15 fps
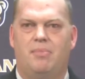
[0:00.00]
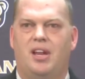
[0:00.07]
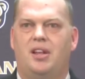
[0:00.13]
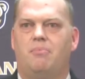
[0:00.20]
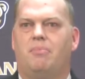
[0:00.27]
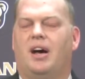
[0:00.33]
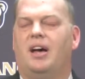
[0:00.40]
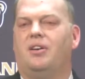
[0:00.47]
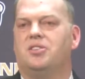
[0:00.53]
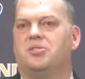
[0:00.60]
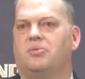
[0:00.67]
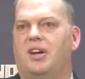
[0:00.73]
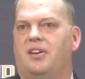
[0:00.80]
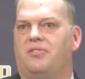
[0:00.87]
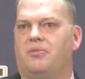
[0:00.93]
many miles
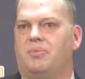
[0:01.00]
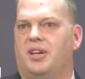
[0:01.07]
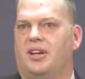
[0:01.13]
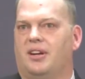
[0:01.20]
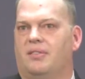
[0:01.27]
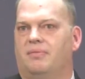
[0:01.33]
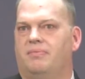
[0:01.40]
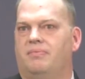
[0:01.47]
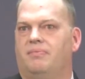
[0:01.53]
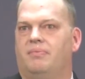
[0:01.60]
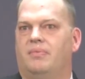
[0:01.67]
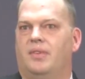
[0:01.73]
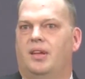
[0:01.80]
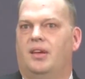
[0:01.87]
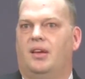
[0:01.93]
away from here.
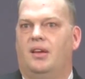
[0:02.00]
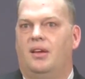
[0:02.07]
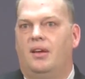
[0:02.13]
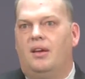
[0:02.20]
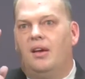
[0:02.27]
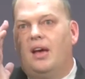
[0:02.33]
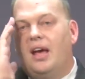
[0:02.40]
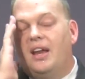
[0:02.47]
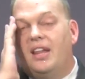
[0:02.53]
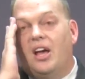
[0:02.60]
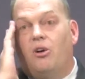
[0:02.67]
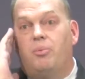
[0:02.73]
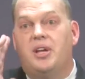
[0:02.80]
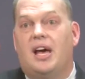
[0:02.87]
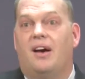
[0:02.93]
And
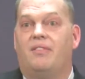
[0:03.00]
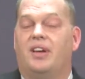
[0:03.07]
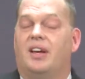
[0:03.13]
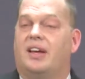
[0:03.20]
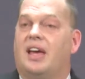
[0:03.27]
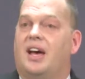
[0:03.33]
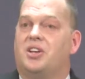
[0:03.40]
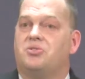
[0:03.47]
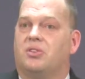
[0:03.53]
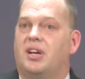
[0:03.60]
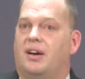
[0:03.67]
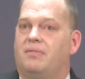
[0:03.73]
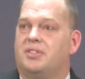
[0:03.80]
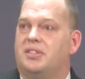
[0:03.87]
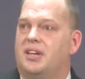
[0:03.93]
they'll be having a casual
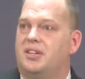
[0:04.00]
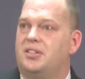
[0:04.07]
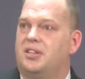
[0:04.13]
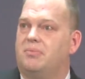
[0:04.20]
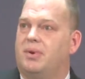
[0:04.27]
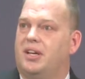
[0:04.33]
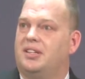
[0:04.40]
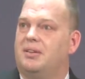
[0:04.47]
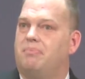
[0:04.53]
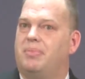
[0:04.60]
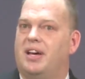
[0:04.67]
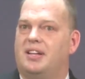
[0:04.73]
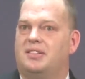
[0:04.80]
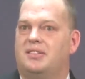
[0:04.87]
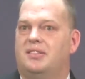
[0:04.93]
conversation about the
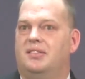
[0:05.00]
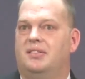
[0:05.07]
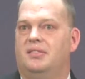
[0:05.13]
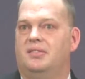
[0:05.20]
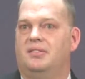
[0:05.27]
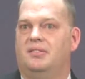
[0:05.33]
best